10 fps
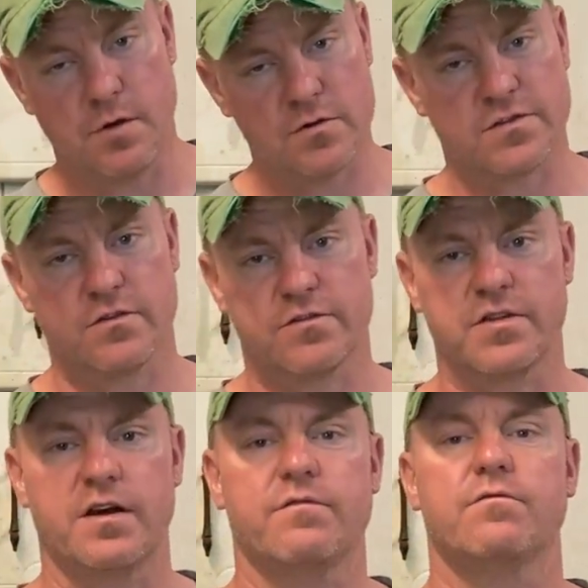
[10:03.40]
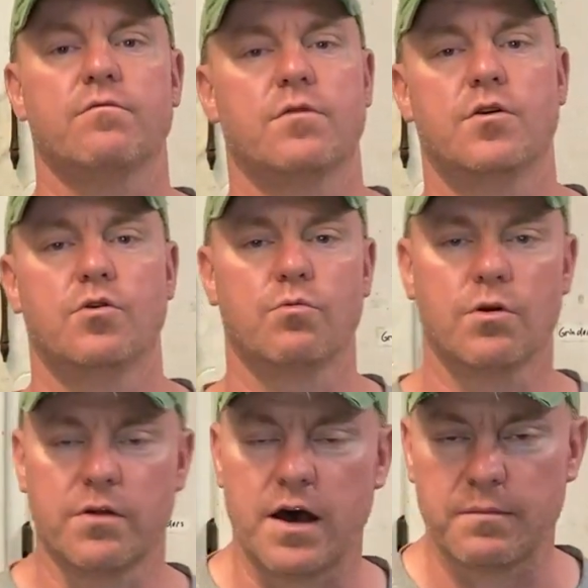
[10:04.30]
most of your stuff
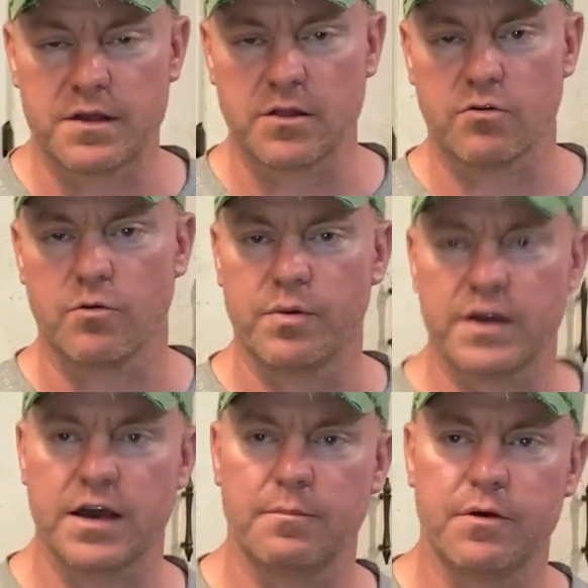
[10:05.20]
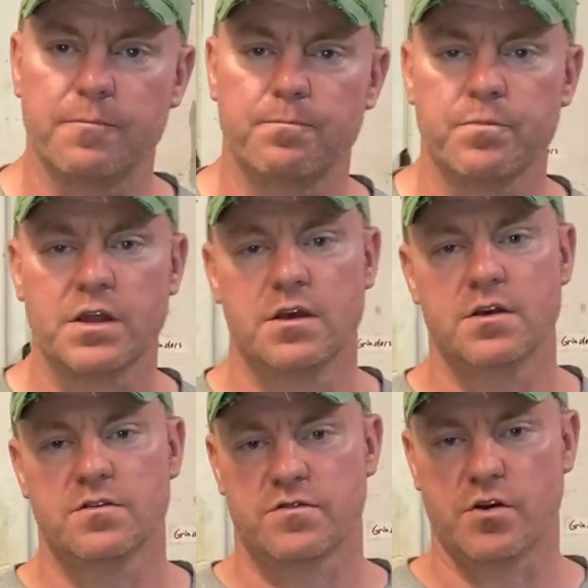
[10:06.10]
will not be local pickup,
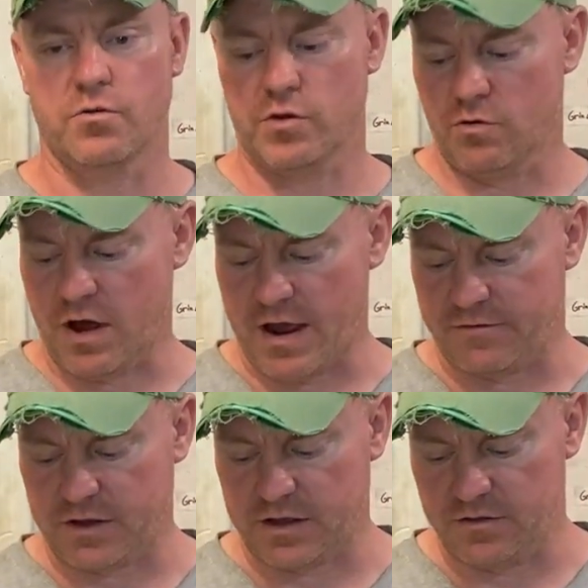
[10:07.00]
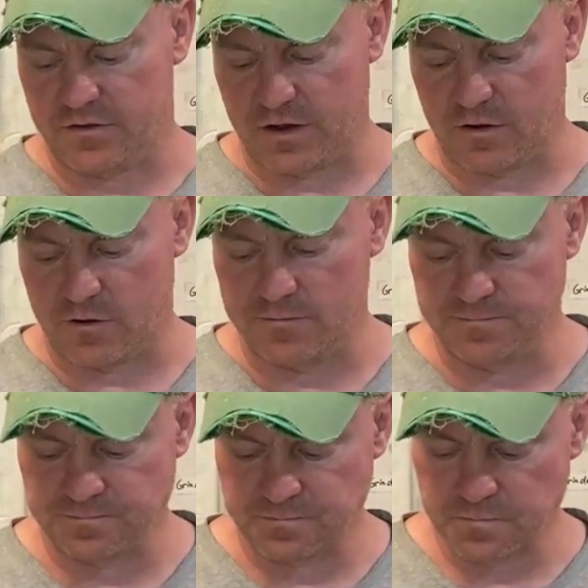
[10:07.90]
so you'll have to consider
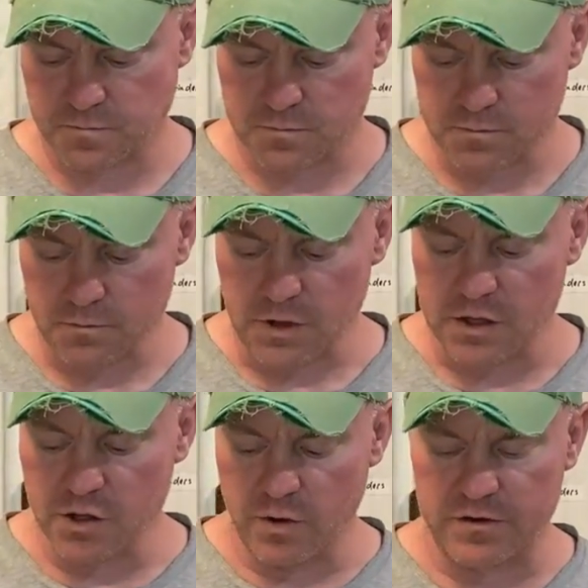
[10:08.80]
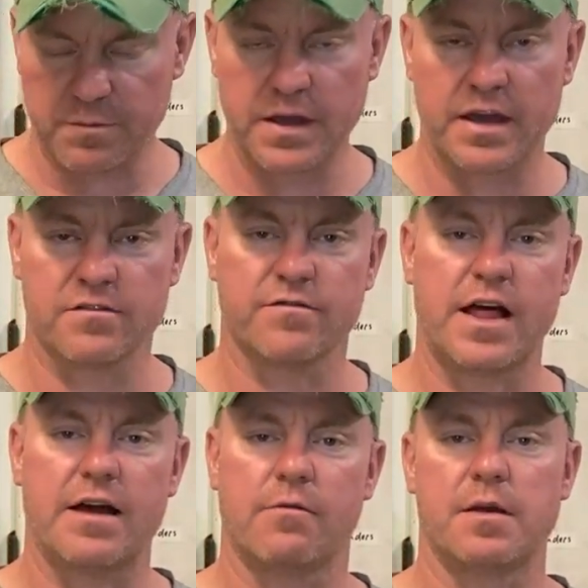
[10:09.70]
USPS
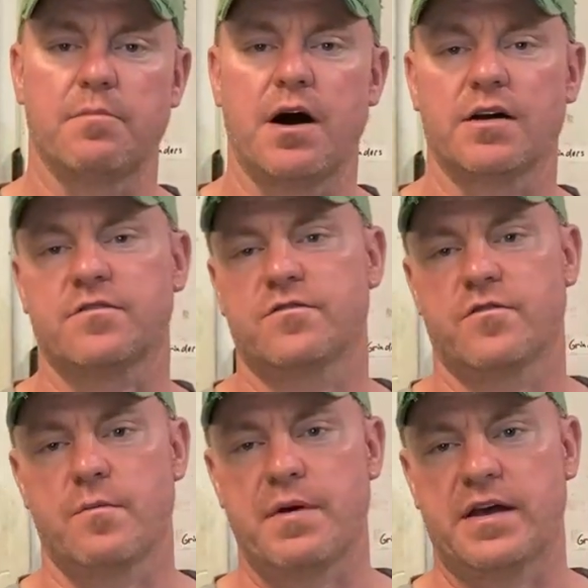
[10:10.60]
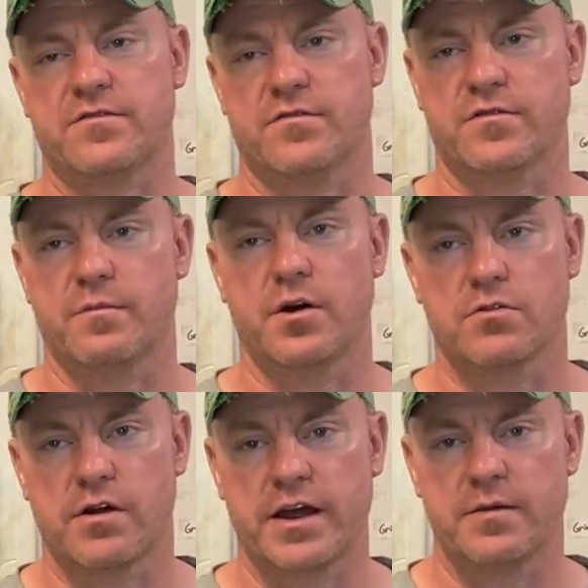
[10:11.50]
flat rate boxes are the best for
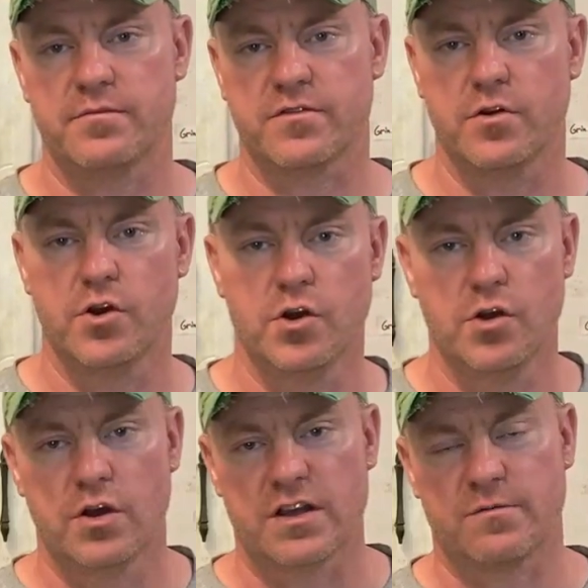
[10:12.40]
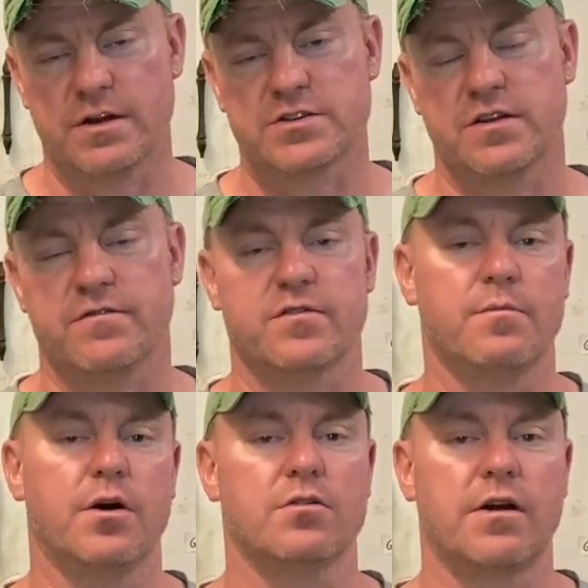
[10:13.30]
smaller items, especially if the
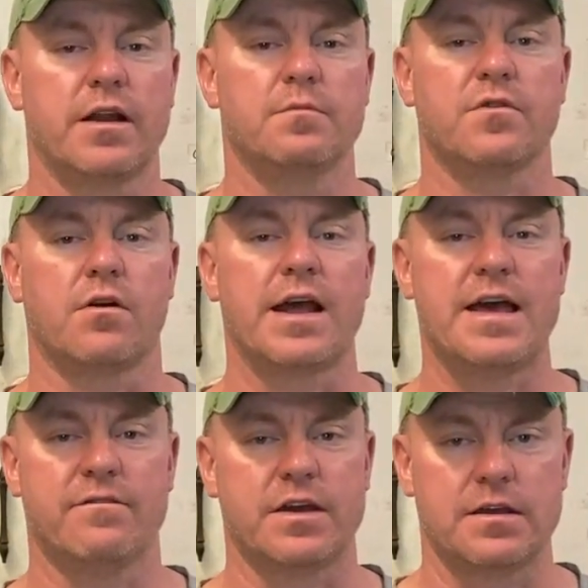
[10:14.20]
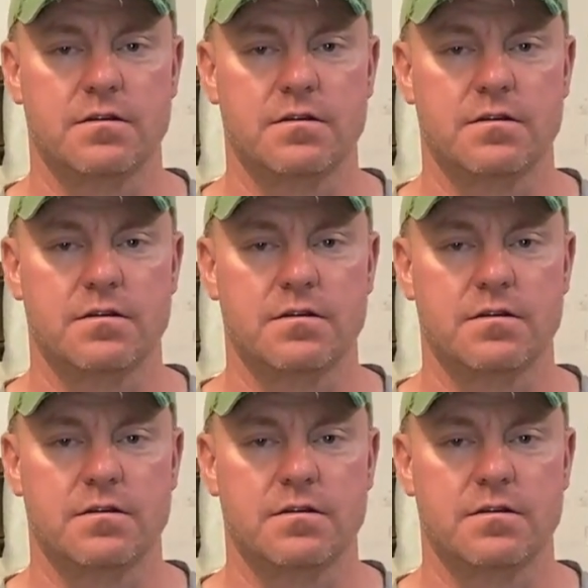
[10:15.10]
smaller items are heavy.